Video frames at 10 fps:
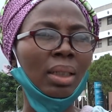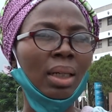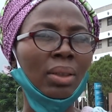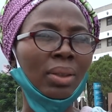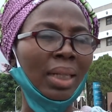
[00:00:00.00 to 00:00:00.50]

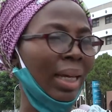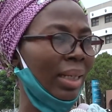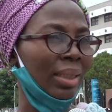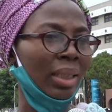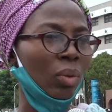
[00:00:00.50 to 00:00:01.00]
another
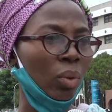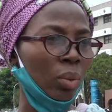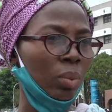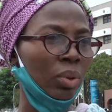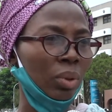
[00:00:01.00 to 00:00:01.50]
ethnic
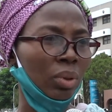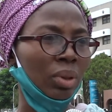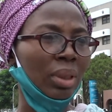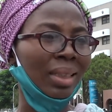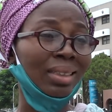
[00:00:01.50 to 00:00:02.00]
group, so to say,